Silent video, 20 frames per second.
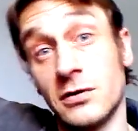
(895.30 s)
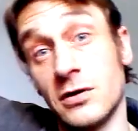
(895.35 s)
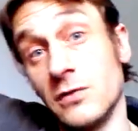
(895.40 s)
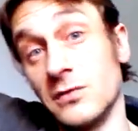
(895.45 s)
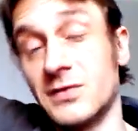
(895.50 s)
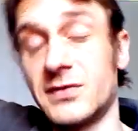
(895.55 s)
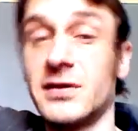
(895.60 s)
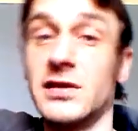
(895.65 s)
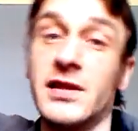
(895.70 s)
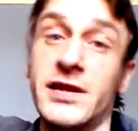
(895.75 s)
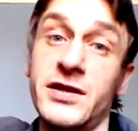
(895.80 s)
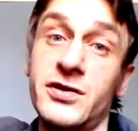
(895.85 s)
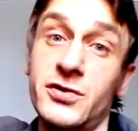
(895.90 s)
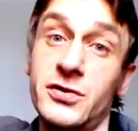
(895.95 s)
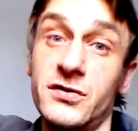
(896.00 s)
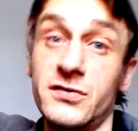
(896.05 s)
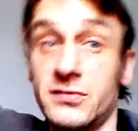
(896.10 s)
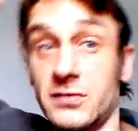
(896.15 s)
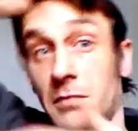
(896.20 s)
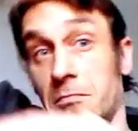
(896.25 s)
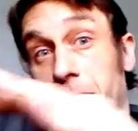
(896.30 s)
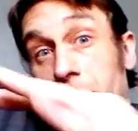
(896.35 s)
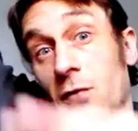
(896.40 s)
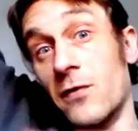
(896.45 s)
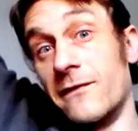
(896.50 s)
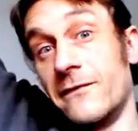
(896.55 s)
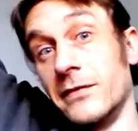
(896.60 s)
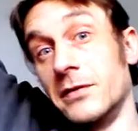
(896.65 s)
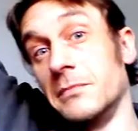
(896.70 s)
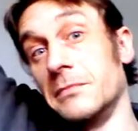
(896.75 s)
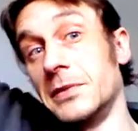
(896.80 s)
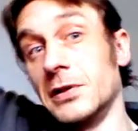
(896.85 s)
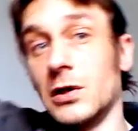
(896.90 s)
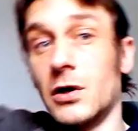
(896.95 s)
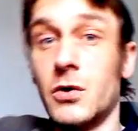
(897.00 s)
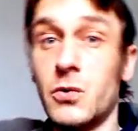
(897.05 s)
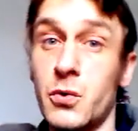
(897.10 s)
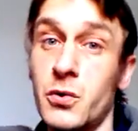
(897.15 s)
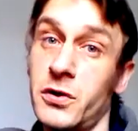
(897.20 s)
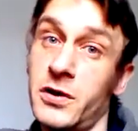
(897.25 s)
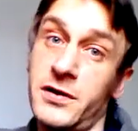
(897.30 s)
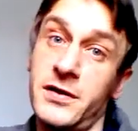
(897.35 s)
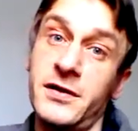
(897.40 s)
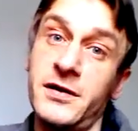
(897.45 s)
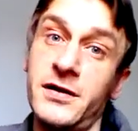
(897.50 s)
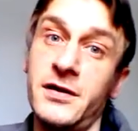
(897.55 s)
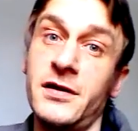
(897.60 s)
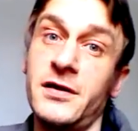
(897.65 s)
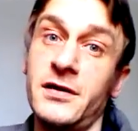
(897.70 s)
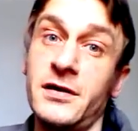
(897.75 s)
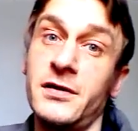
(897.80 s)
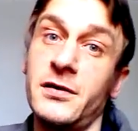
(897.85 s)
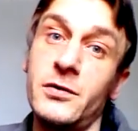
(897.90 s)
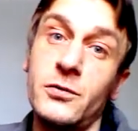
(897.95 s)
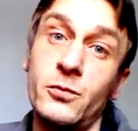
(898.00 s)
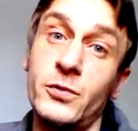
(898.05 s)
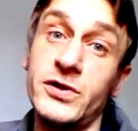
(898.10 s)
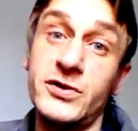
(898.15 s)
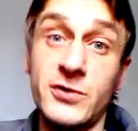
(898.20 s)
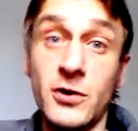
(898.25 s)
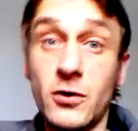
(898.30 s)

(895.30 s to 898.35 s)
constellations above and below, which